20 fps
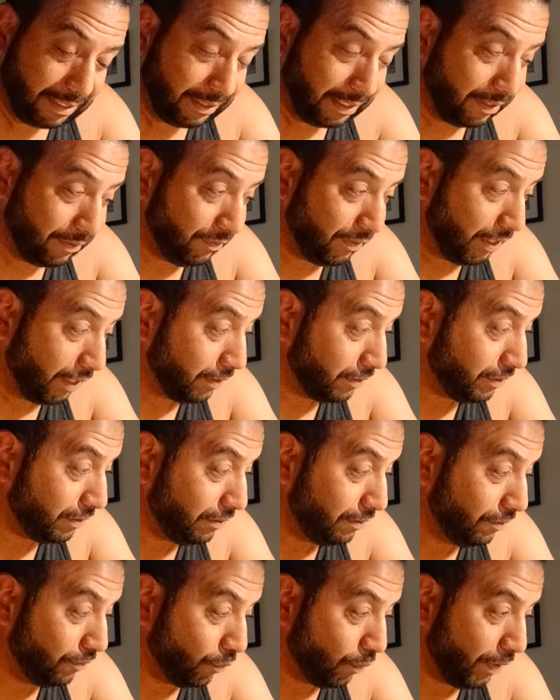they've done
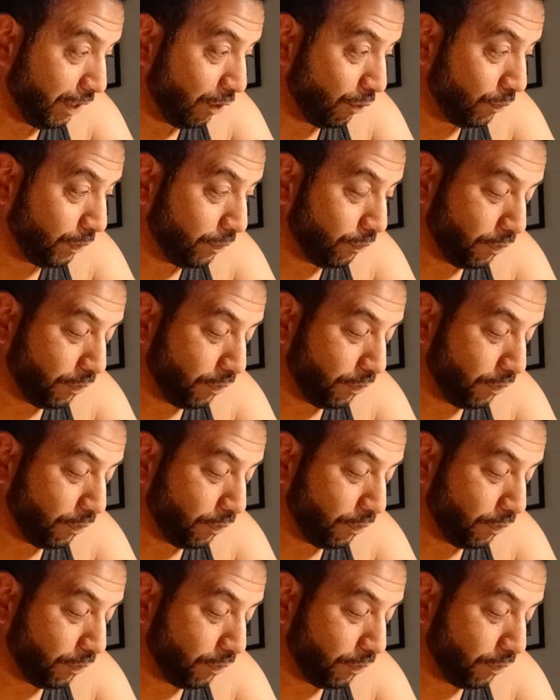well with